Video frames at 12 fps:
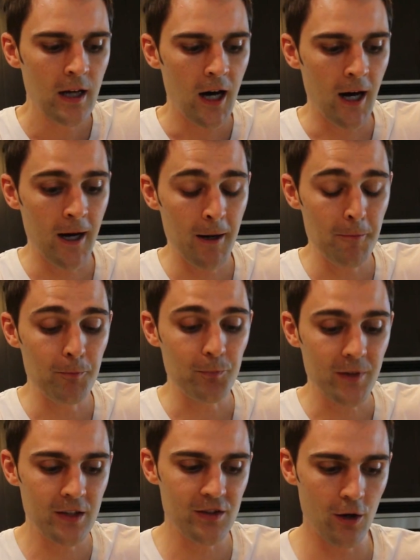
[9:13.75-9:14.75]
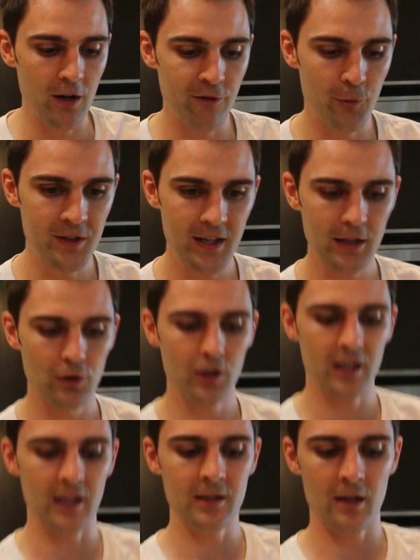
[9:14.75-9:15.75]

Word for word: And so if we take a look in